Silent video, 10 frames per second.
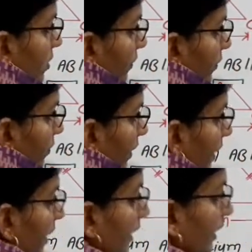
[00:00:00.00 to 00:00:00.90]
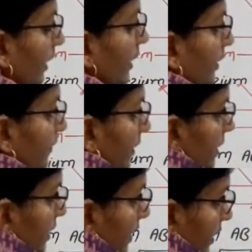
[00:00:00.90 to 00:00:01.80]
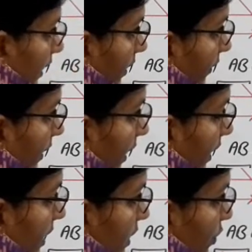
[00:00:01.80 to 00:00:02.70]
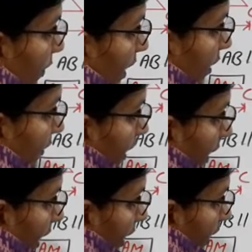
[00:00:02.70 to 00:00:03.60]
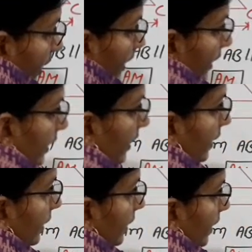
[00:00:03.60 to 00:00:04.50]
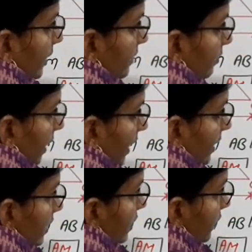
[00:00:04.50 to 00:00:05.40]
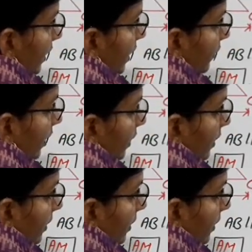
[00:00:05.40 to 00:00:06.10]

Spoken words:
of 210, difference is 11, that is 21 and 10, that is minus 21